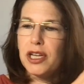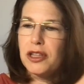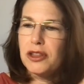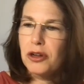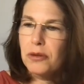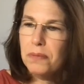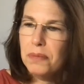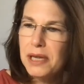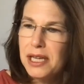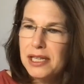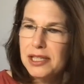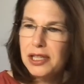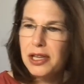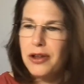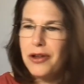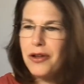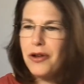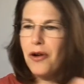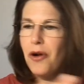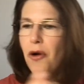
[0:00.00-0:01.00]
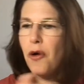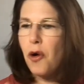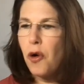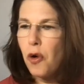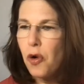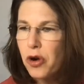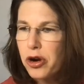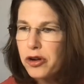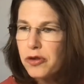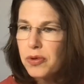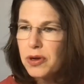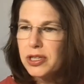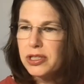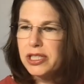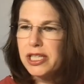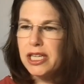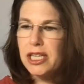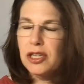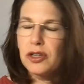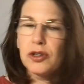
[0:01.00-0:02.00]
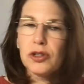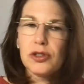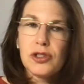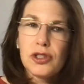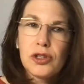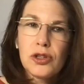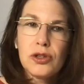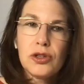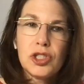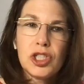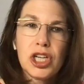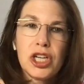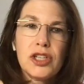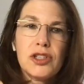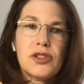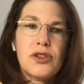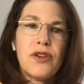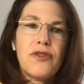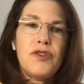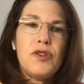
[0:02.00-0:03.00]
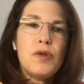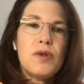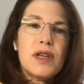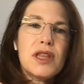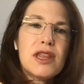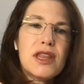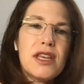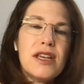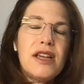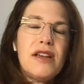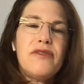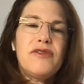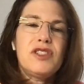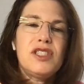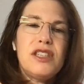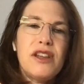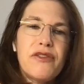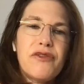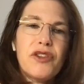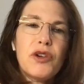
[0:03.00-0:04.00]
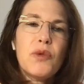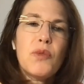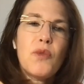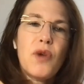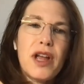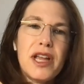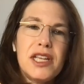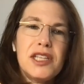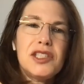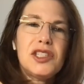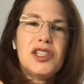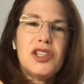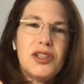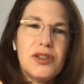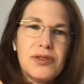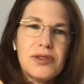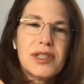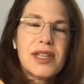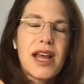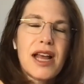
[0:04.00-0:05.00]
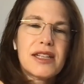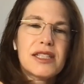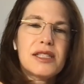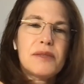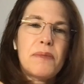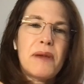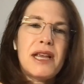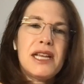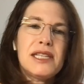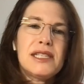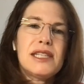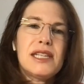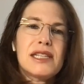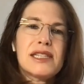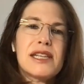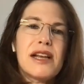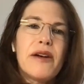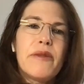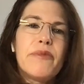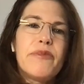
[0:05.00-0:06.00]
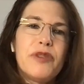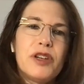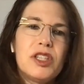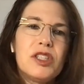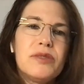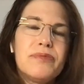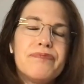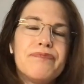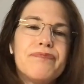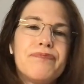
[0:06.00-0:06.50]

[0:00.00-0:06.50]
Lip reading: either piecing or quilting or serging. So if you can think of different ways to use that space, it's helpful.